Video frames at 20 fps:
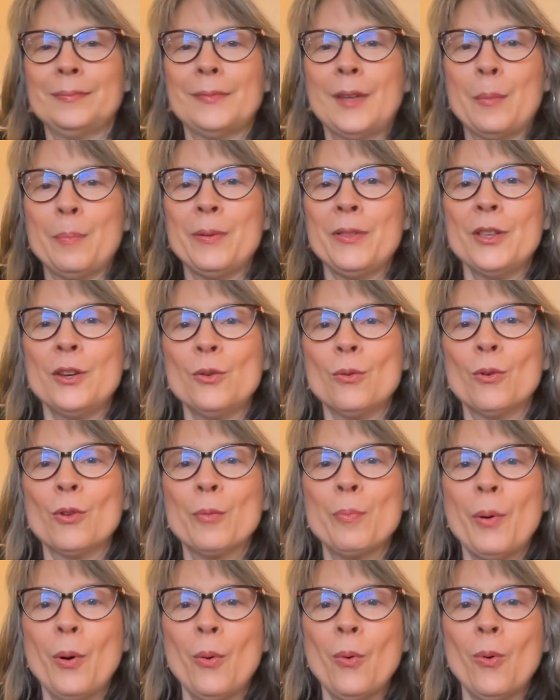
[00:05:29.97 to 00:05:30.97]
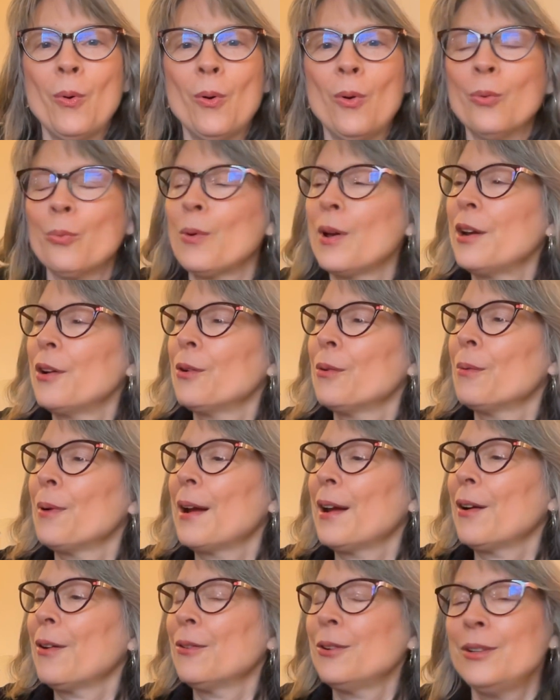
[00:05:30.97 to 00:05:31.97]
up in the North Pole, running
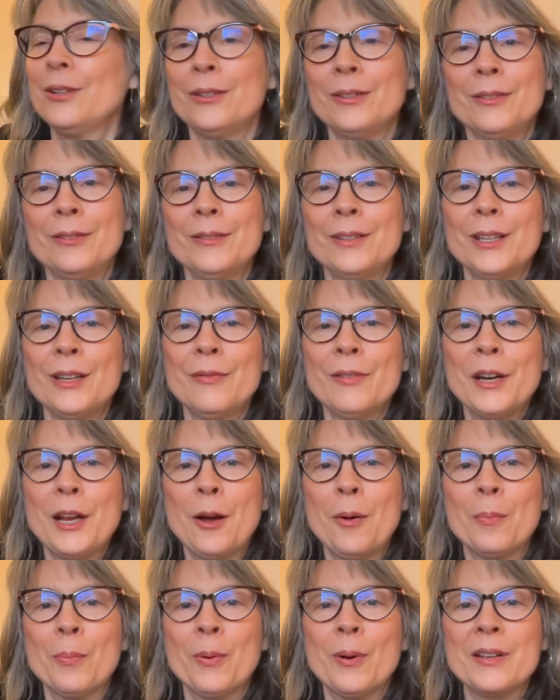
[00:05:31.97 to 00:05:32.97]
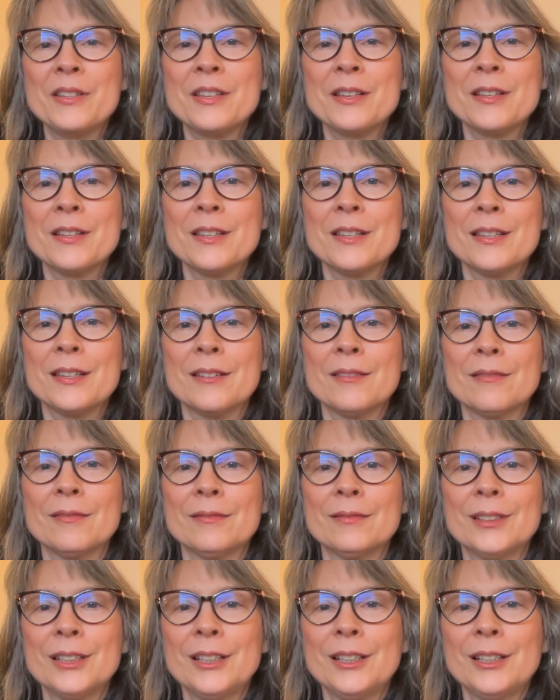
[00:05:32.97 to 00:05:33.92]
around, giving out presents, and